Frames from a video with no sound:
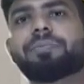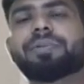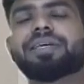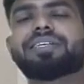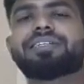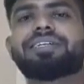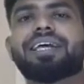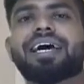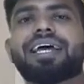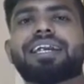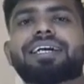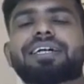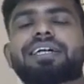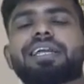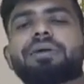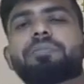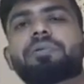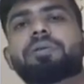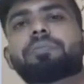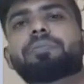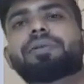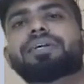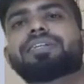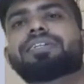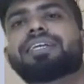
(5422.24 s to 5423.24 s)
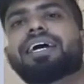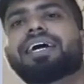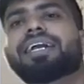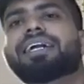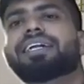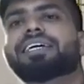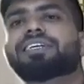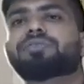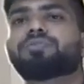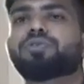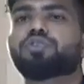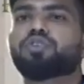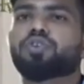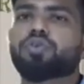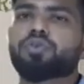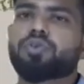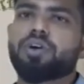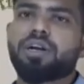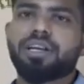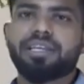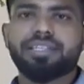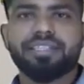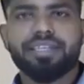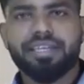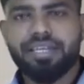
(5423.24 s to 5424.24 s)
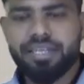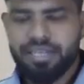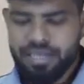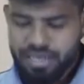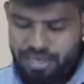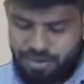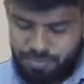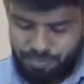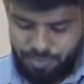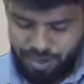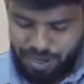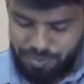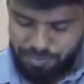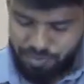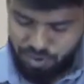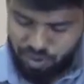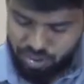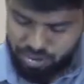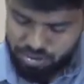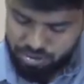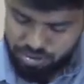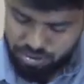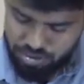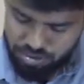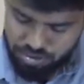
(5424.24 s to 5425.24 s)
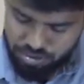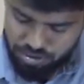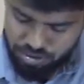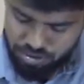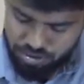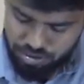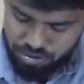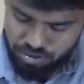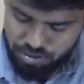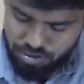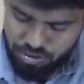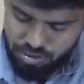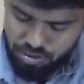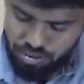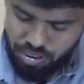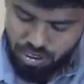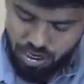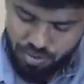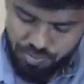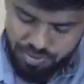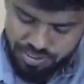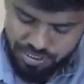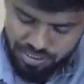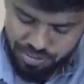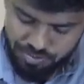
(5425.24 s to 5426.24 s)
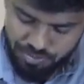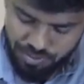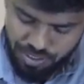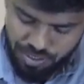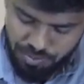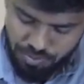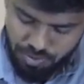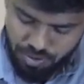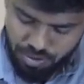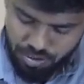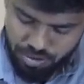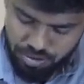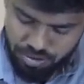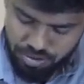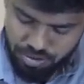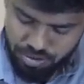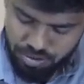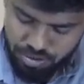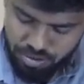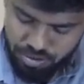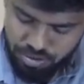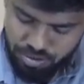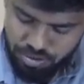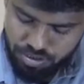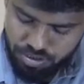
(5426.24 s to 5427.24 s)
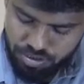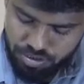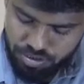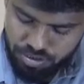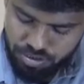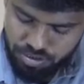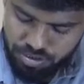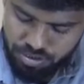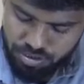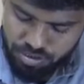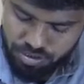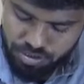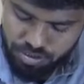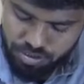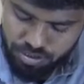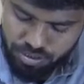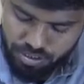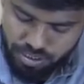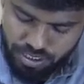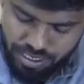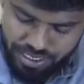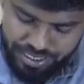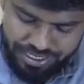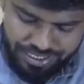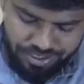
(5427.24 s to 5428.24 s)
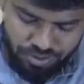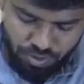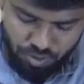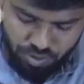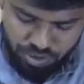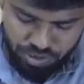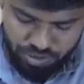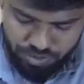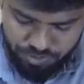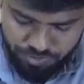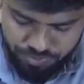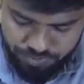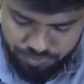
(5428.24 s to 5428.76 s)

plus direct labor plus direct expense is called as the prime cost. How much is prime cost? 80,000.